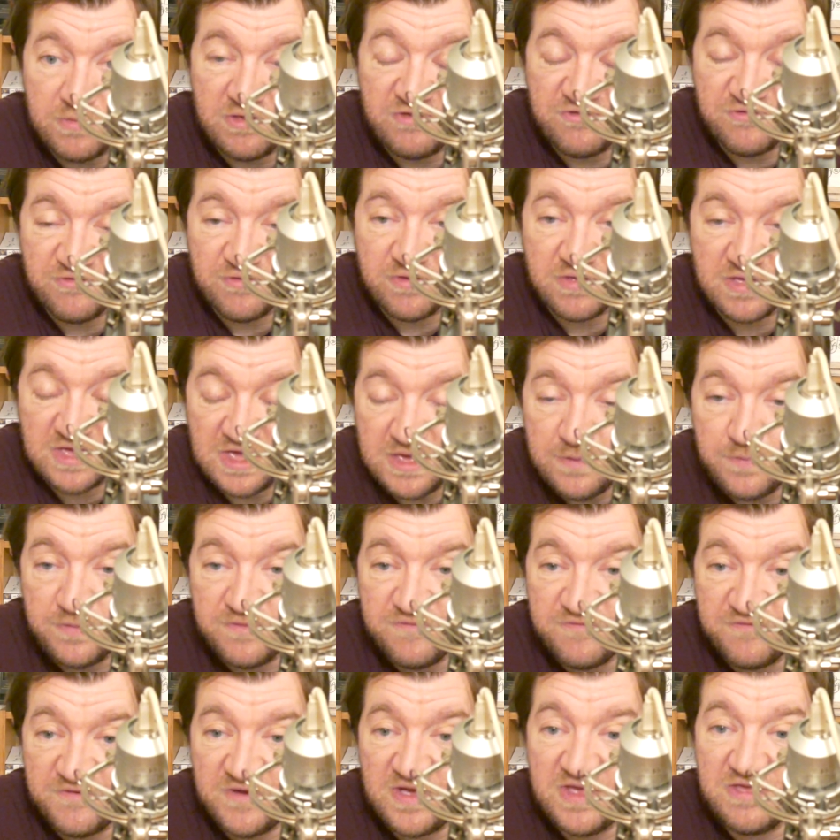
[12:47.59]
He's keeping
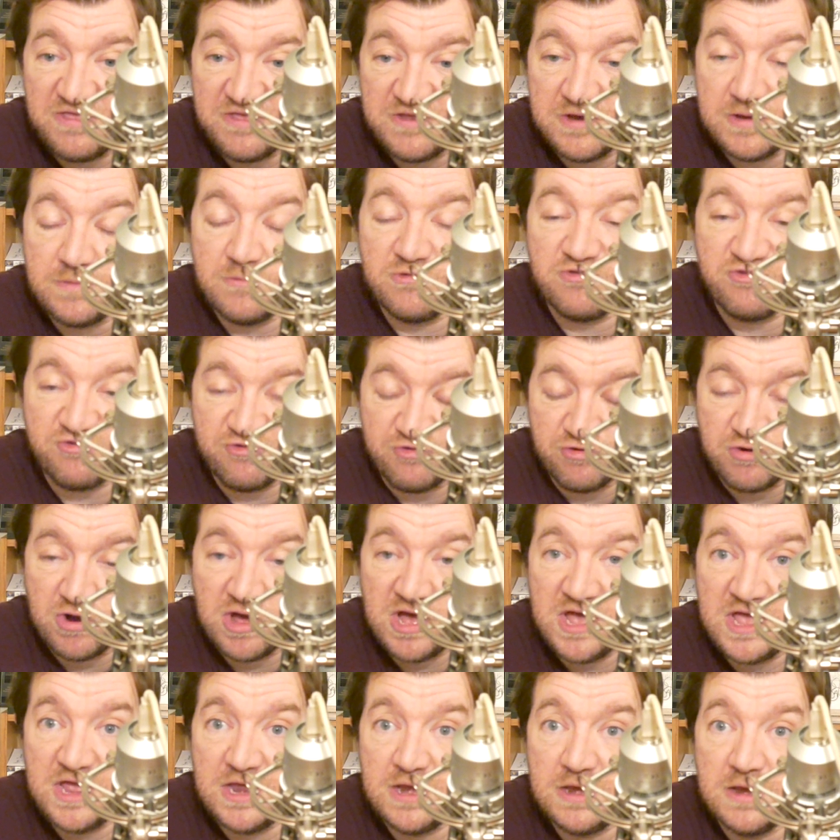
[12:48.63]
faith in him. He's
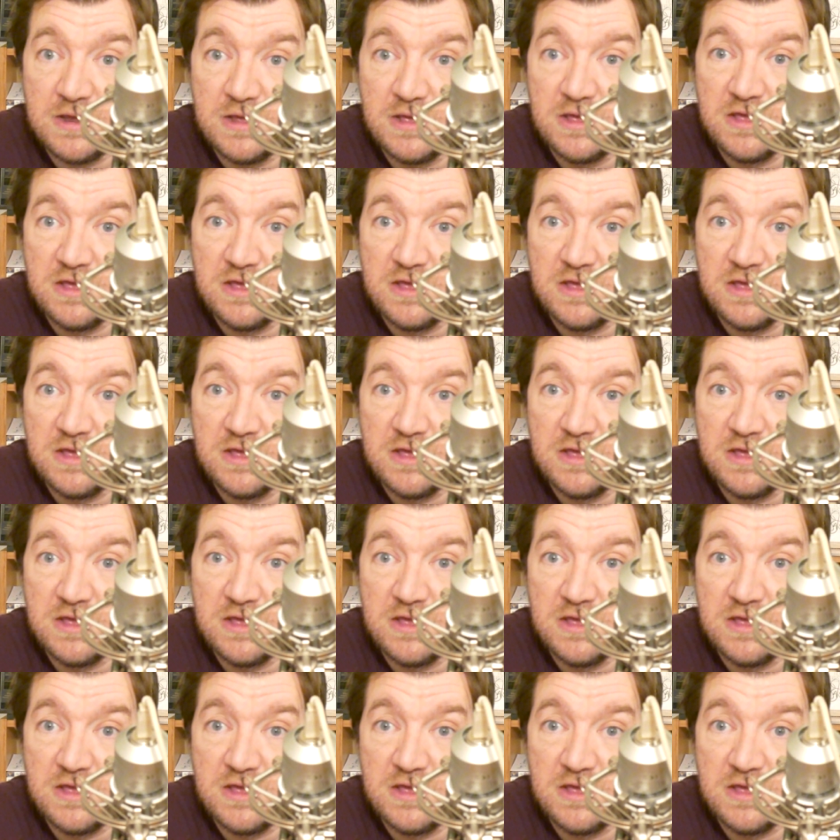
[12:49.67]
trying.